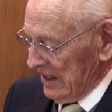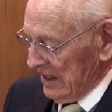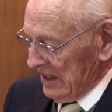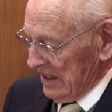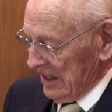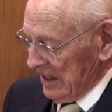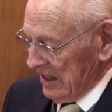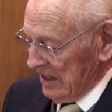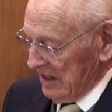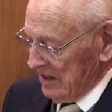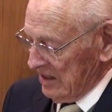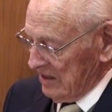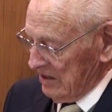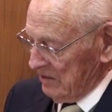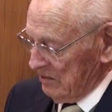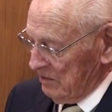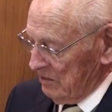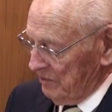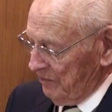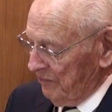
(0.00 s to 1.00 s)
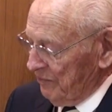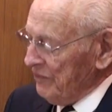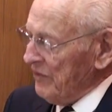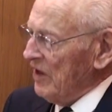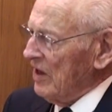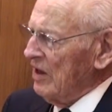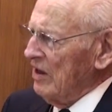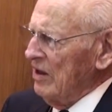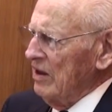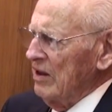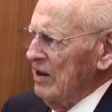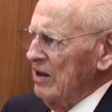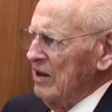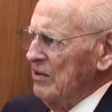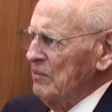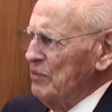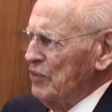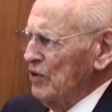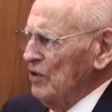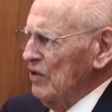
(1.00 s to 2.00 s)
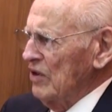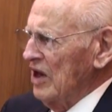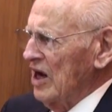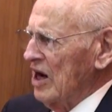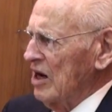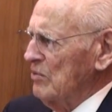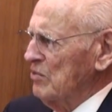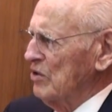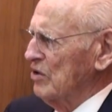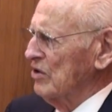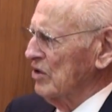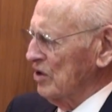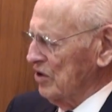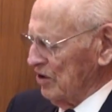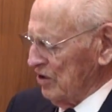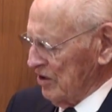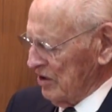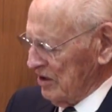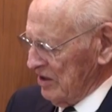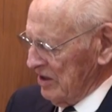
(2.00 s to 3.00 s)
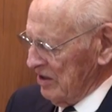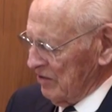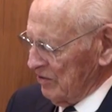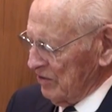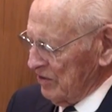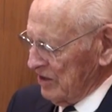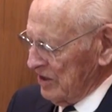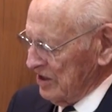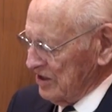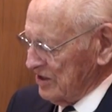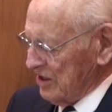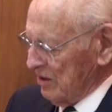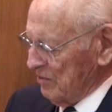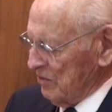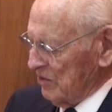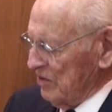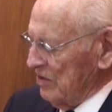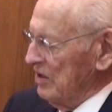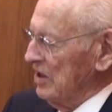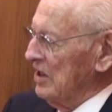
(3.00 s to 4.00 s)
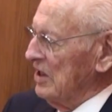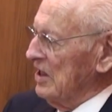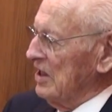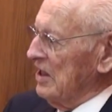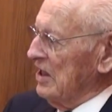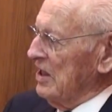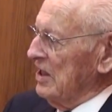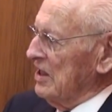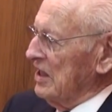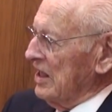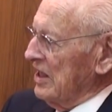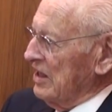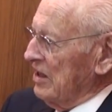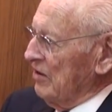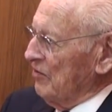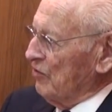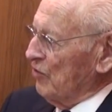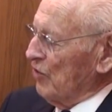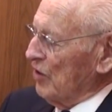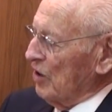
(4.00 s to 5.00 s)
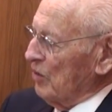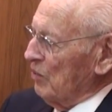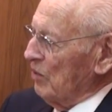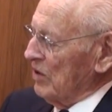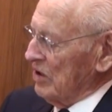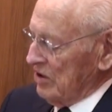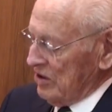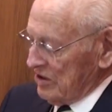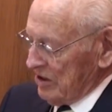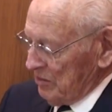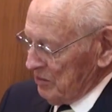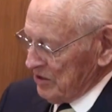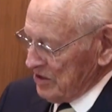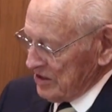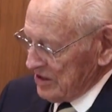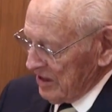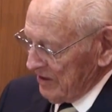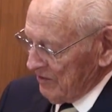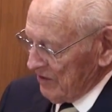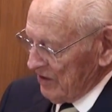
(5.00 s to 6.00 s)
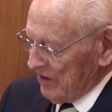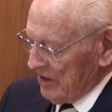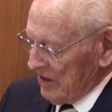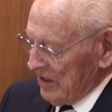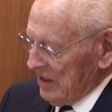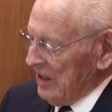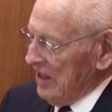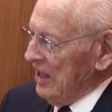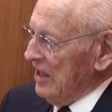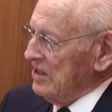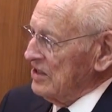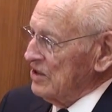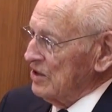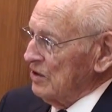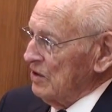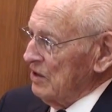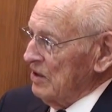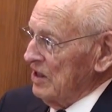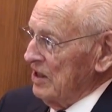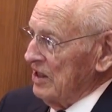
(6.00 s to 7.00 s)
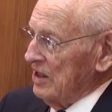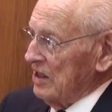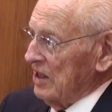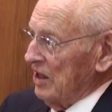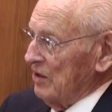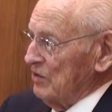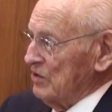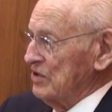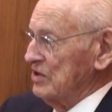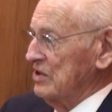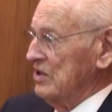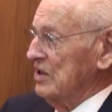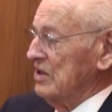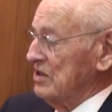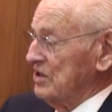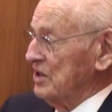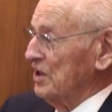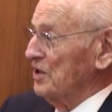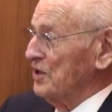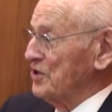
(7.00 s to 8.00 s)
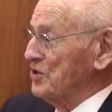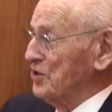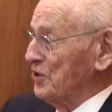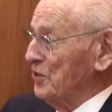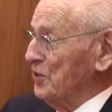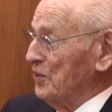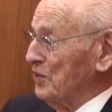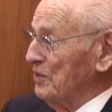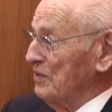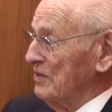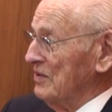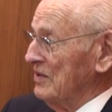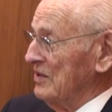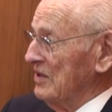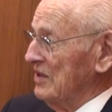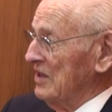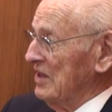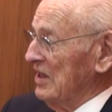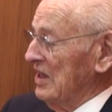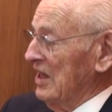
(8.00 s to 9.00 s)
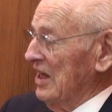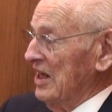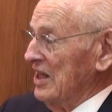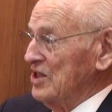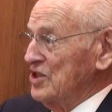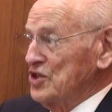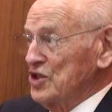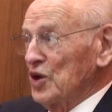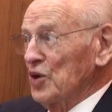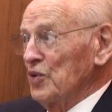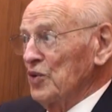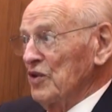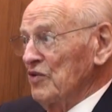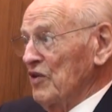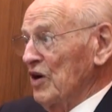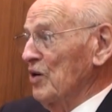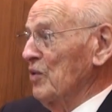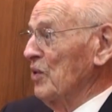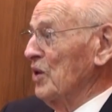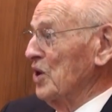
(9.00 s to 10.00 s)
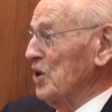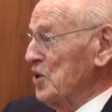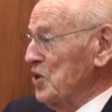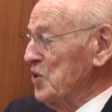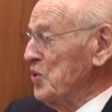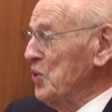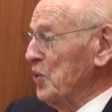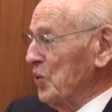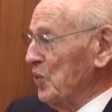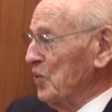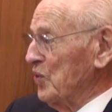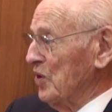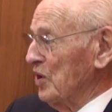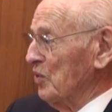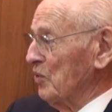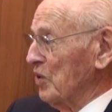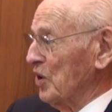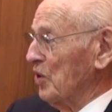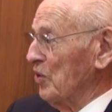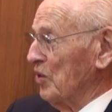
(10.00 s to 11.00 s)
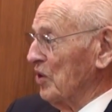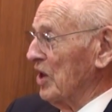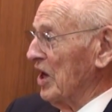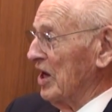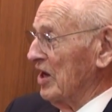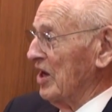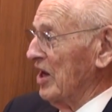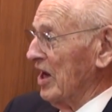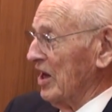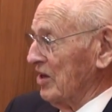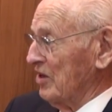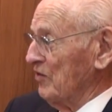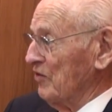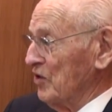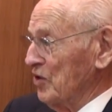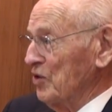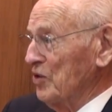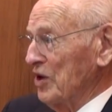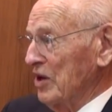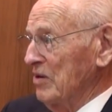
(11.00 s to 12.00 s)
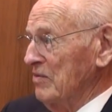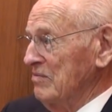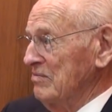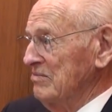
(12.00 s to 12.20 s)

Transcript: Then Pearl Harbor occurred in December 1941, December 7th, and I was still in school, and so we very well knew that we were going down to active duty